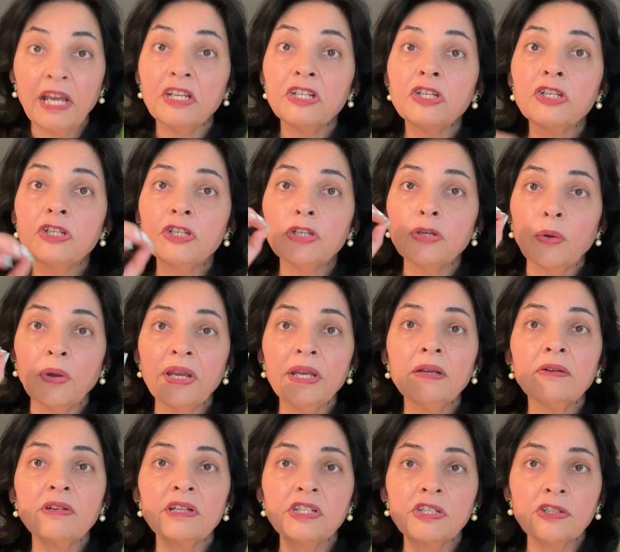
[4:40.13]
is
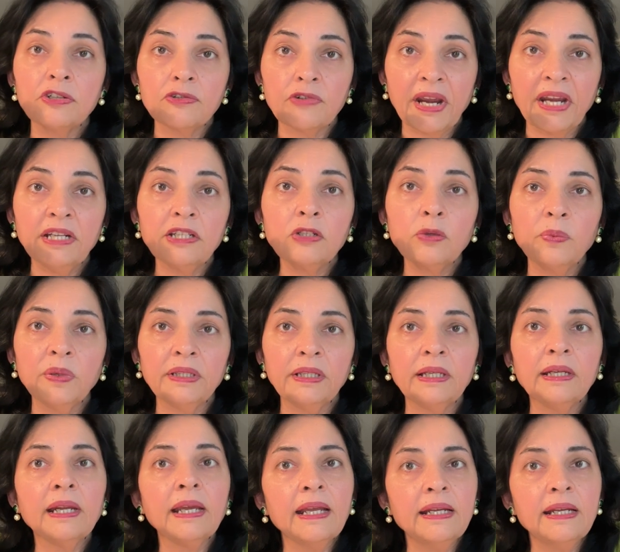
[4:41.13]
showing restraint within